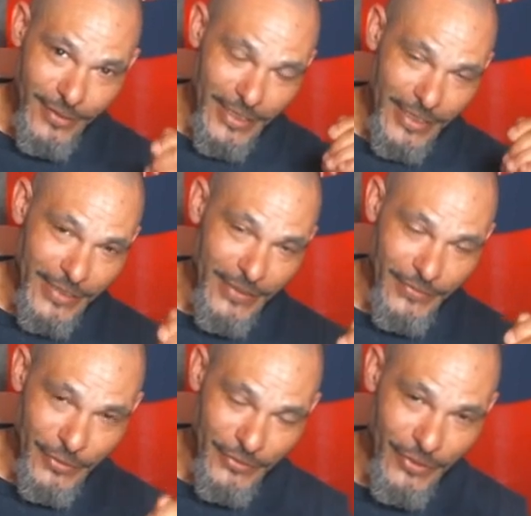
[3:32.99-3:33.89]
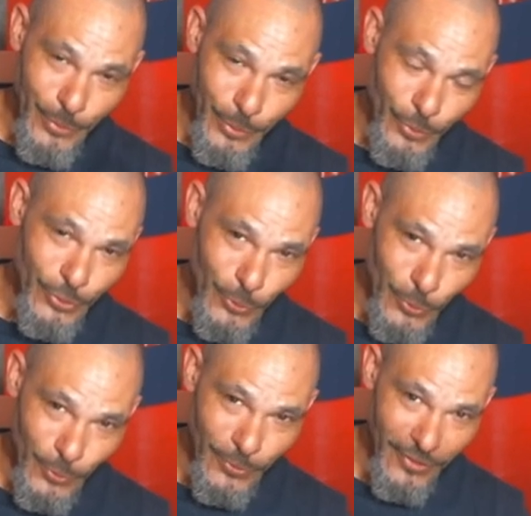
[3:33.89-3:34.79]
and different simple
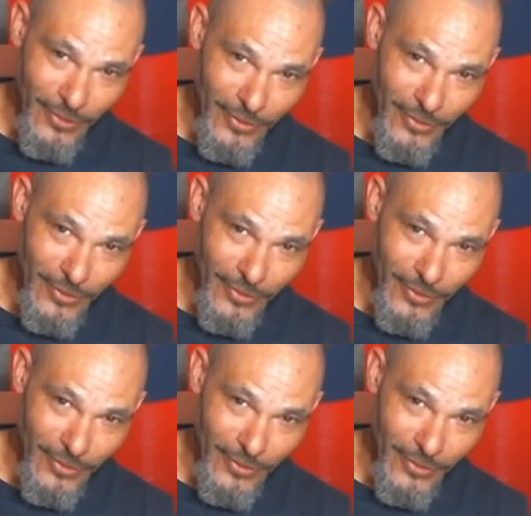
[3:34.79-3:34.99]
tools.